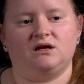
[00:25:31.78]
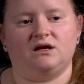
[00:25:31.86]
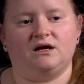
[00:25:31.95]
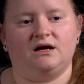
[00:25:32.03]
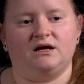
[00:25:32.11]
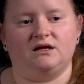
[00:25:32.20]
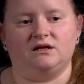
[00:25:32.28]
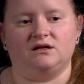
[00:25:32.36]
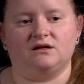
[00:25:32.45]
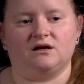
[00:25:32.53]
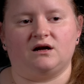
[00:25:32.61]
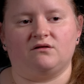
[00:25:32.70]

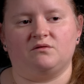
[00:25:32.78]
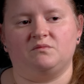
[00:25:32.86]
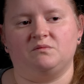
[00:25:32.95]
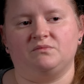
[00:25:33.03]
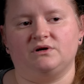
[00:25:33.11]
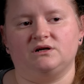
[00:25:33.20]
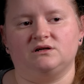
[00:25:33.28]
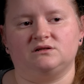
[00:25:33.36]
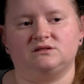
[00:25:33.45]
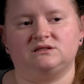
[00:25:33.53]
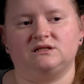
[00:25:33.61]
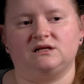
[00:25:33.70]
And I remember
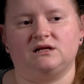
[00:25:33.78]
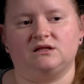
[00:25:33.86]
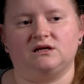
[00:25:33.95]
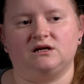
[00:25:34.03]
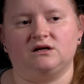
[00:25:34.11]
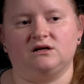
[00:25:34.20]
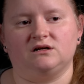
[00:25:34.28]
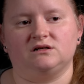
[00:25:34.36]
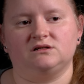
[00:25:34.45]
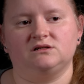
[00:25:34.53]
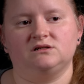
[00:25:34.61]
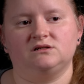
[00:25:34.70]
sitting
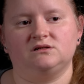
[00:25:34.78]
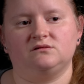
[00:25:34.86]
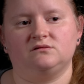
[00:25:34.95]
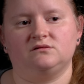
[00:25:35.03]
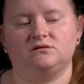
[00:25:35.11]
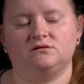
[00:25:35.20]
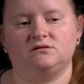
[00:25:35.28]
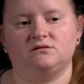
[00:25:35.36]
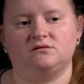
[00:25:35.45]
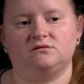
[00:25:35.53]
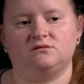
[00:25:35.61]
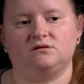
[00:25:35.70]
there
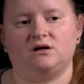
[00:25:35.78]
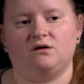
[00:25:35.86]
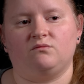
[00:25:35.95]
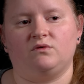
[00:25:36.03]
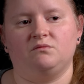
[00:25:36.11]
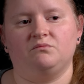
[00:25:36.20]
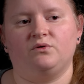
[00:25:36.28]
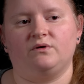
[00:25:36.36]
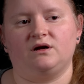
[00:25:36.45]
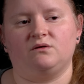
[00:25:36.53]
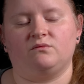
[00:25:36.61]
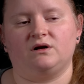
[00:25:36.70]
at one
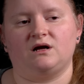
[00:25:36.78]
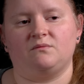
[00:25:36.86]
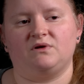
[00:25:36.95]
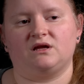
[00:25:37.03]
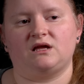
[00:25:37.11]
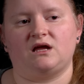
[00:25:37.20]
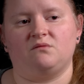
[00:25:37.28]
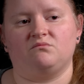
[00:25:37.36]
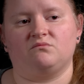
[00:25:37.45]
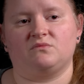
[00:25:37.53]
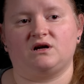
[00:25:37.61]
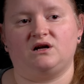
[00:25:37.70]
point when I
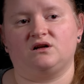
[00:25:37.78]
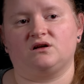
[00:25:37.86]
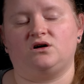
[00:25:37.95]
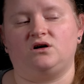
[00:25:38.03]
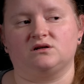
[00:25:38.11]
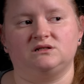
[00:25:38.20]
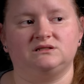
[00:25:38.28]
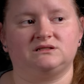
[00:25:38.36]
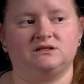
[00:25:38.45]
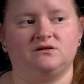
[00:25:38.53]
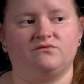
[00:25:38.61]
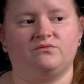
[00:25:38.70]
became kind of
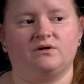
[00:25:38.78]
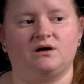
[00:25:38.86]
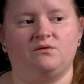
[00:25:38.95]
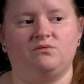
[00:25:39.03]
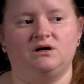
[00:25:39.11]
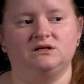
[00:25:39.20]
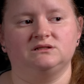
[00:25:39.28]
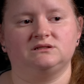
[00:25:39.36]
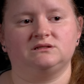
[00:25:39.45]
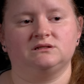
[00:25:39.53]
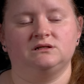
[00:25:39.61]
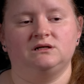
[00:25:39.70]
cognizant of where I
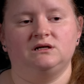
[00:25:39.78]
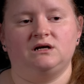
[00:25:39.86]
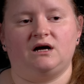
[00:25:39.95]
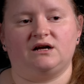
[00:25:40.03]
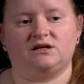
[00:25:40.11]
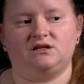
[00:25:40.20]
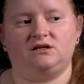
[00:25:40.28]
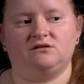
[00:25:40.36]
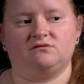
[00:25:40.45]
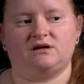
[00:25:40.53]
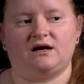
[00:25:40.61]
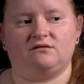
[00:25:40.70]
was. I could
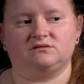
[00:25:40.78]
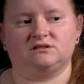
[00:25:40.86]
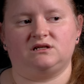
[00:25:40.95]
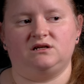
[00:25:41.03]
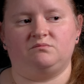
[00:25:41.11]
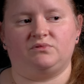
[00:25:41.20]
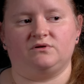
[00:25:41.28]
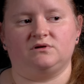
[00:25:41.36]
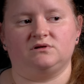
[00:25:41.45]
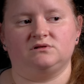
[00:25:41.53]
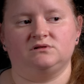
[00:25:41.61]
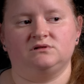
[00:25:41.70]
hear the
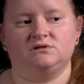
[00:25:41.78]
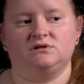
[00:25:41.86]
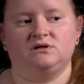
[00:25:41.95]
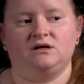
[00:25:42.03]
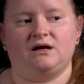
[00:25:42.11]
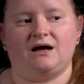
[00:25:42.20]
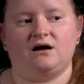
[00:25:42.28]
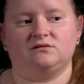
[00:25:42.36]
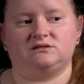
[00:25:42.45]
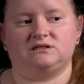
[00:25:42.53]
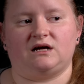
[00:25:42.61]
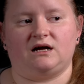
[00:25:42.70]
housekeeper
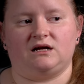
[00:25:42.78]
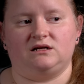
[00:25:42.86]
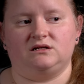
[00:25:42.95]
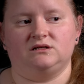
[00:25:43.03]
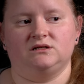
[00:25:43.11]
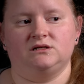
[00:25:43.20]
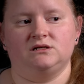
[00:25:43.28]
outside,